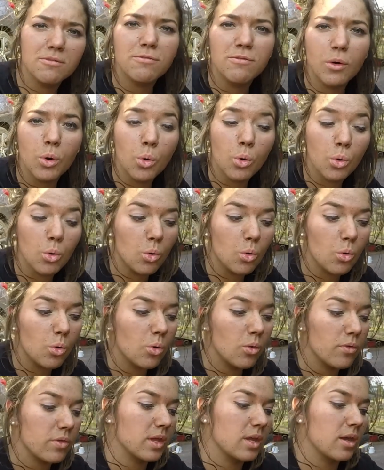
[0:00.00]

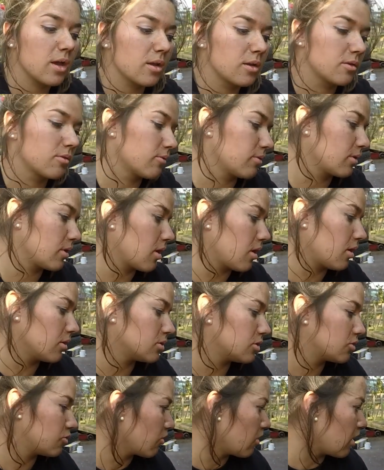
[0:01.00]
for the under of the car
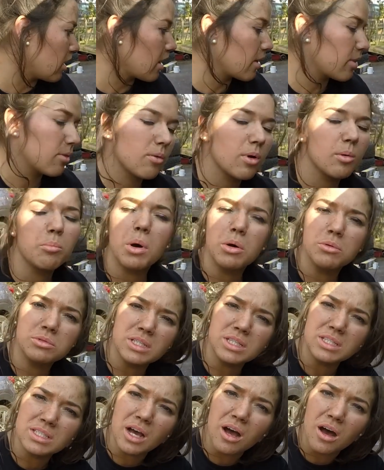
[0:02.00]
to dry, I thought I'd
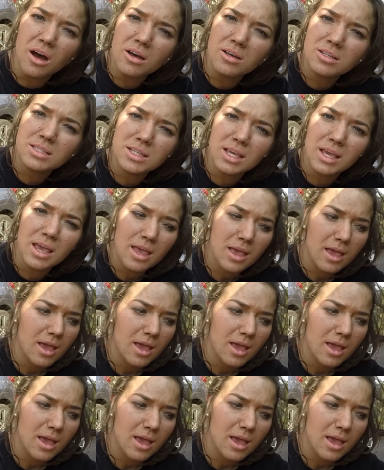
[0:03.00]
multitask